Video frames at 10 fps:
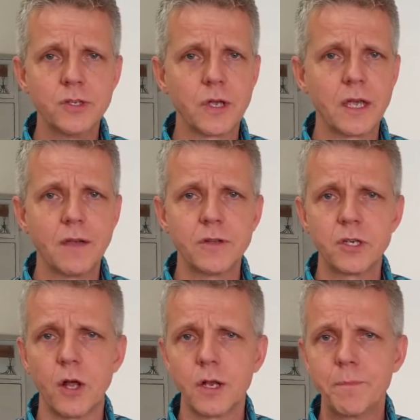you can give it
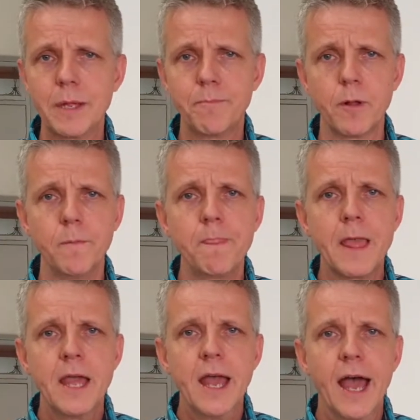to older people.
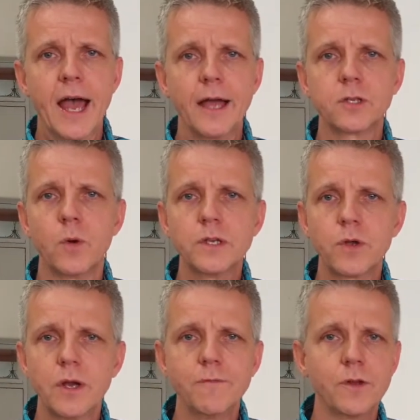It's always
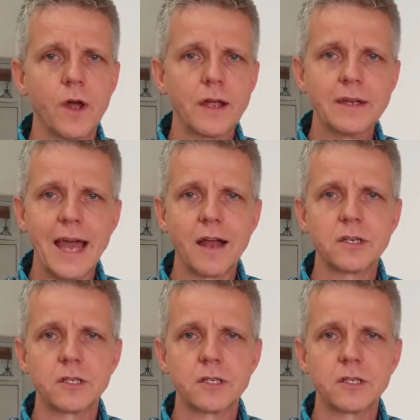good if you're not in doubt,